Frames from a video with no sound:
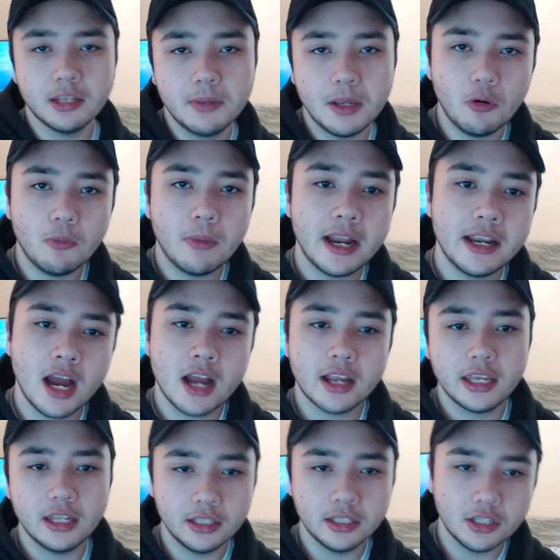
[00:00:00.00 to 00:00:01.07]
people by not
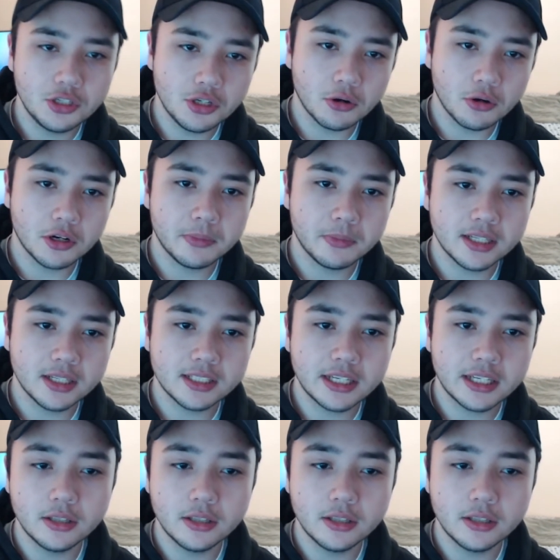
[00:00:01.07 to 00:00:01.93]
killing the Joker because